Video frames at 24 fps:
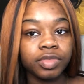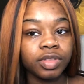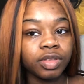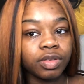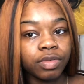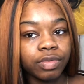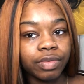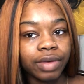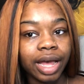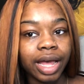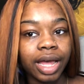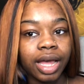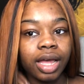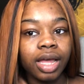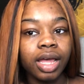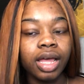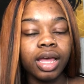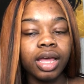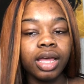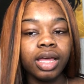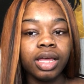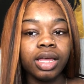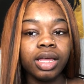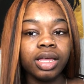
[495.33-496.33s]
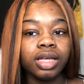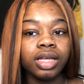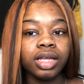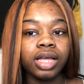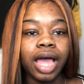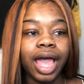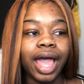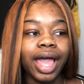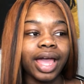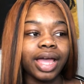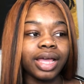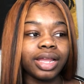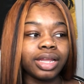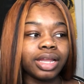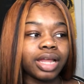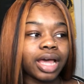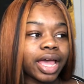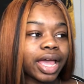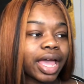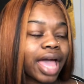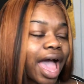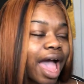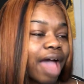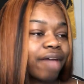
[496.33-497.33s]
right? And
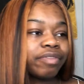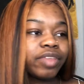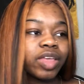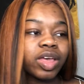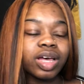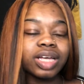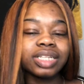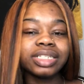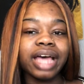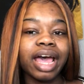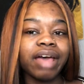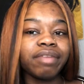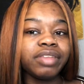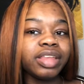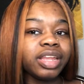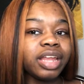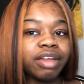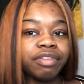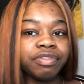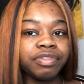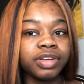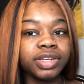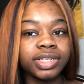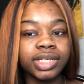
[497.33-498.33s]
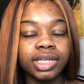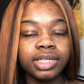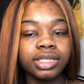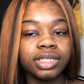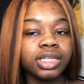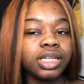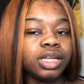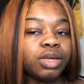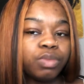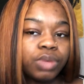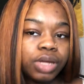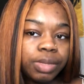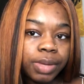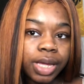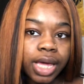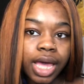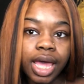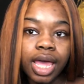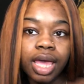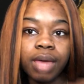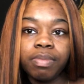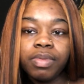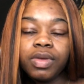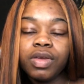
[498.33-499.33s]
like, after that first incident, we
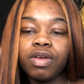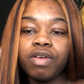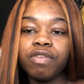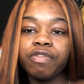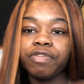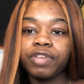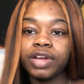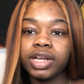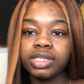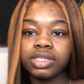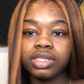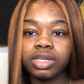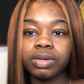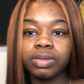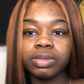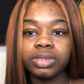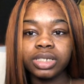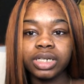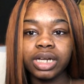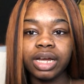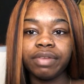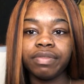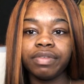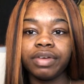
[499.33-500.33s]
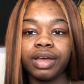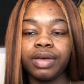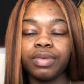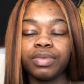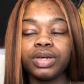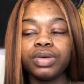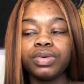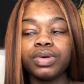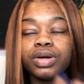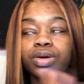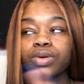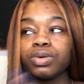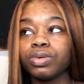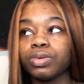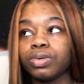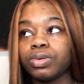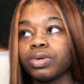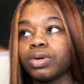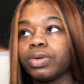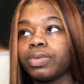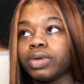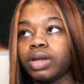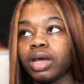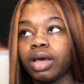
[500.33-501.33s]
became, you know, friends or whatever, and we were
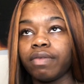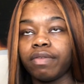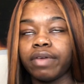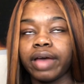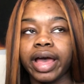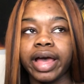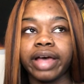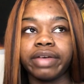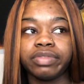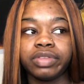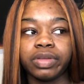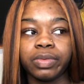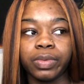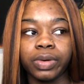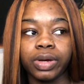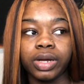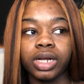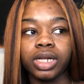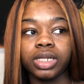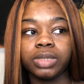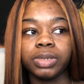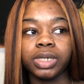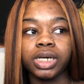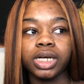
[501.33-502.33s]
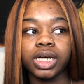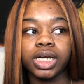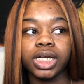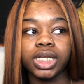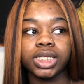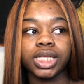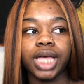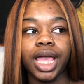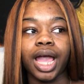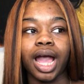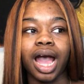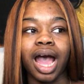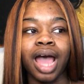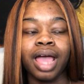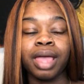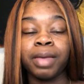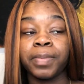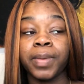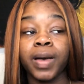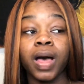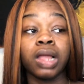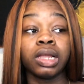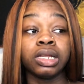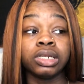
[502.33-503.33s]
cool or whatever afterwards, because like, I
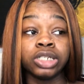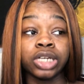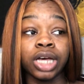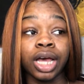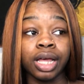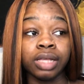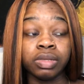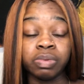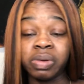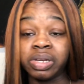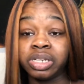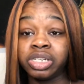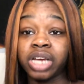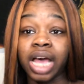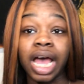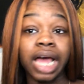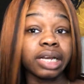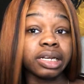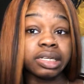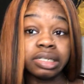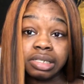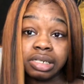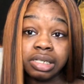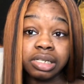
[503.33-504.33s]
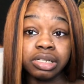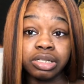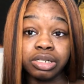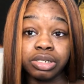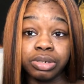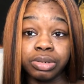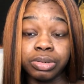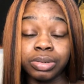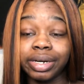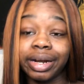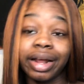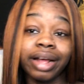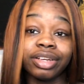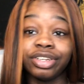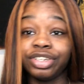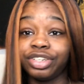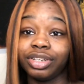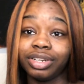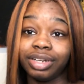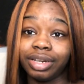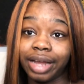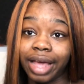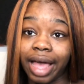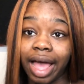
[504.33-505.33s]
apologized, which I didn't need to and I
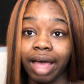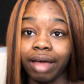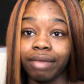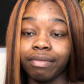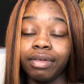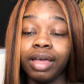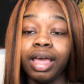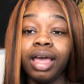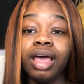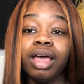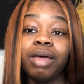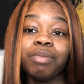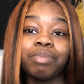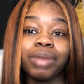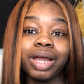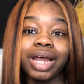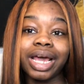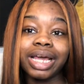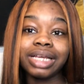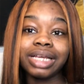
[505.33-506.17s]
shouldn't have, but I